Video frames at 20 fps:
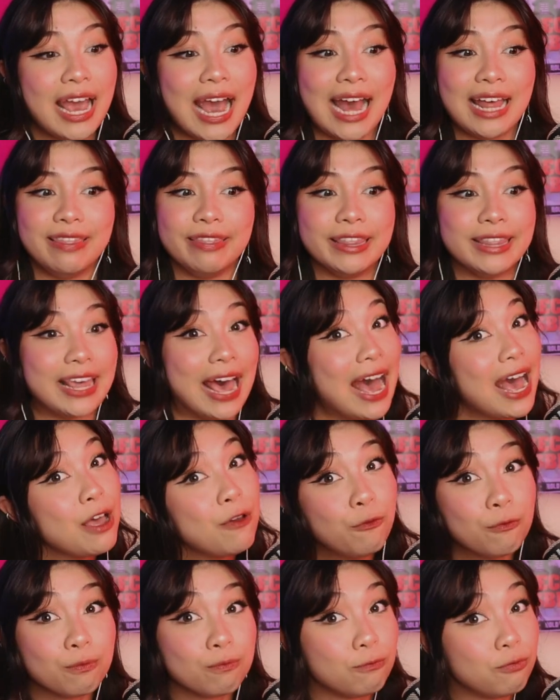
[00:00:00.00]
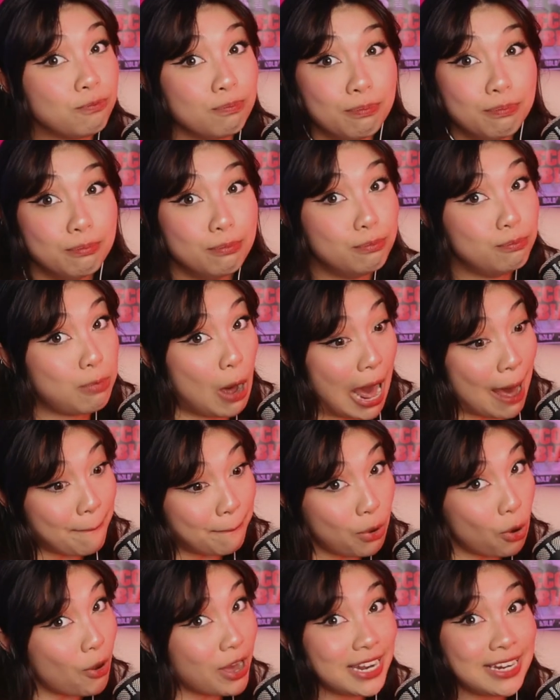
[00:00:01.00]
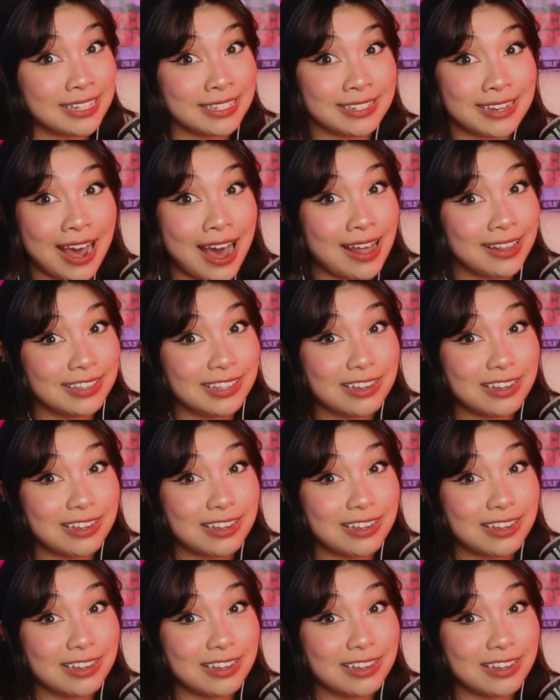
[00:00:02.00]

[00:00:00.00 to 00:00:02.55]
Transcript: And that boy does not